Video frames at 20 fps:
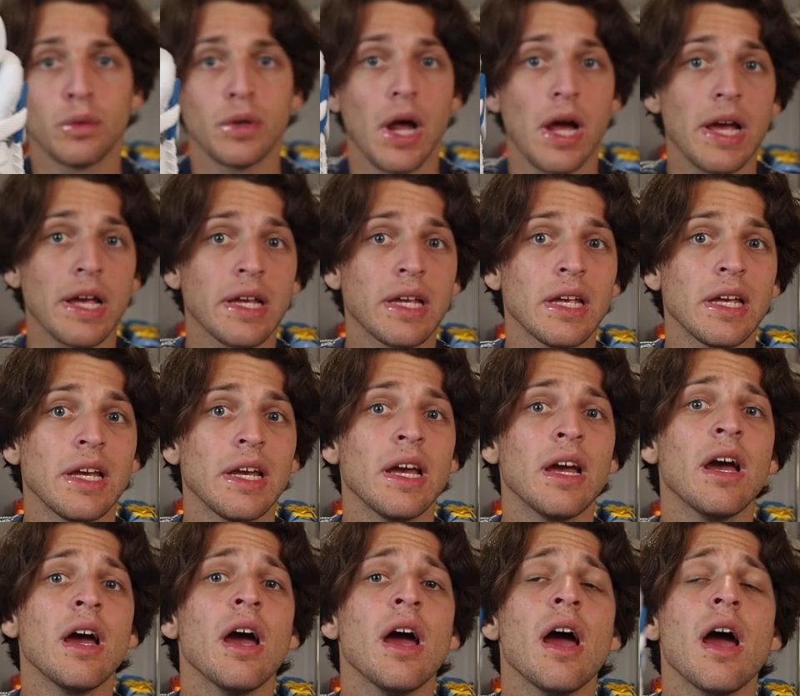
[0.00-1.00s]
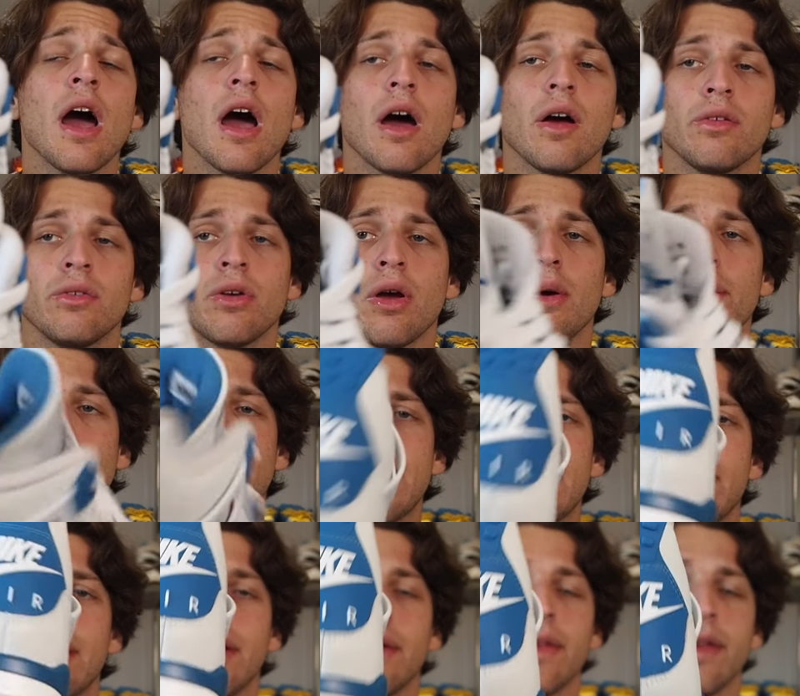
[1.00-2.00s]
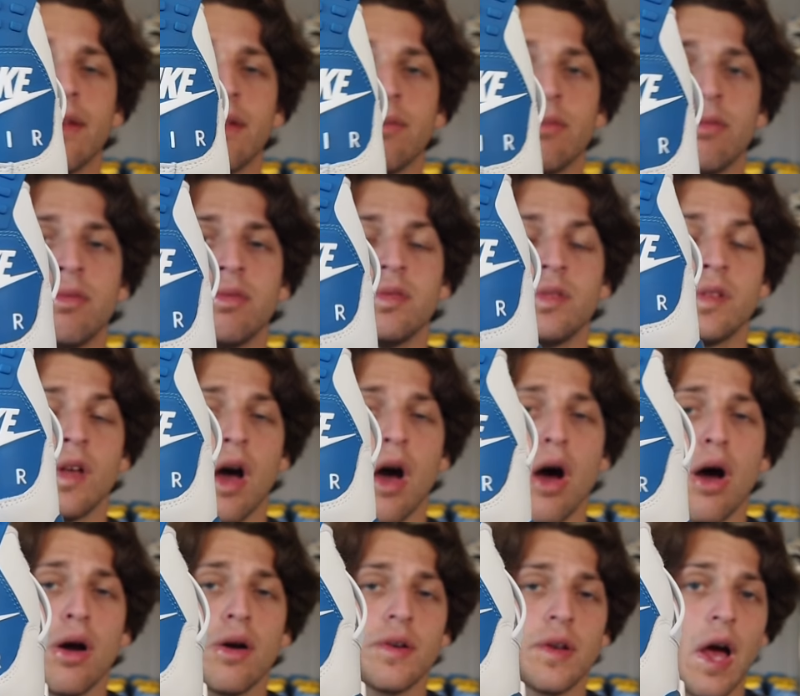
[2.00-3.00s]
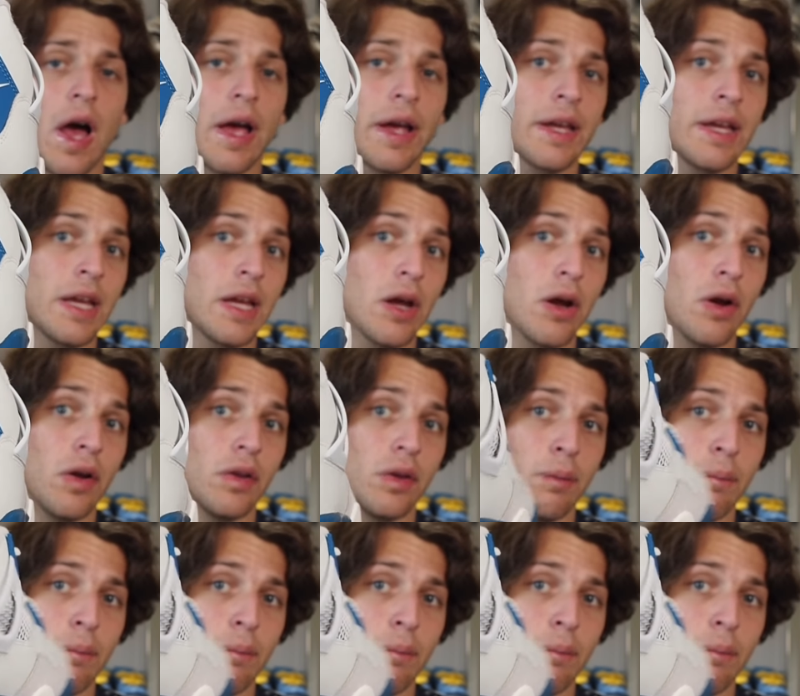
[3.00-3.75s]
Nike, the Jumpman on the tongue, Nike on